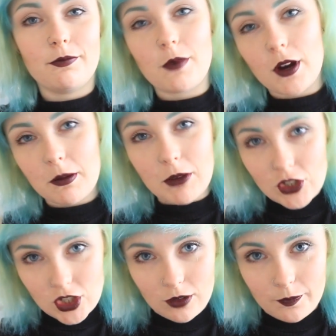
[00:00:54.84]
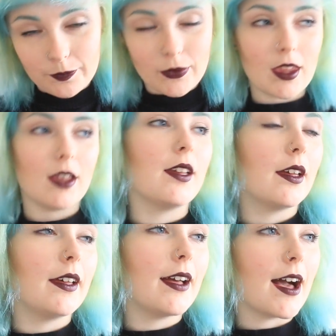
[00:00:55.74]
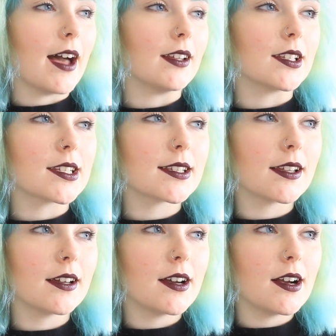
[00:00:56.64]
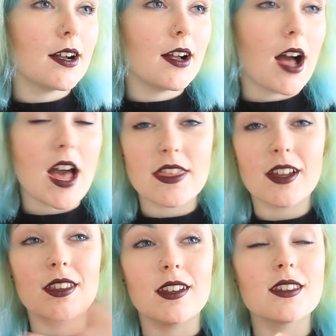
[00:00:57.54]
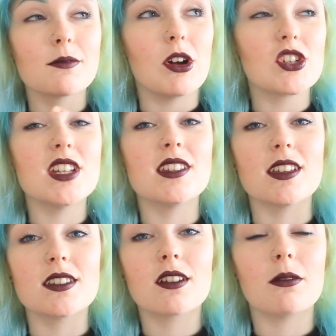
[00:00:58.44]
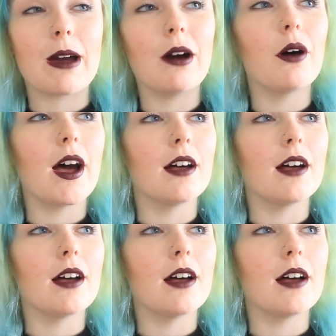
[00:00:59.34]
Pretty much it. And I think that it's much easier to come out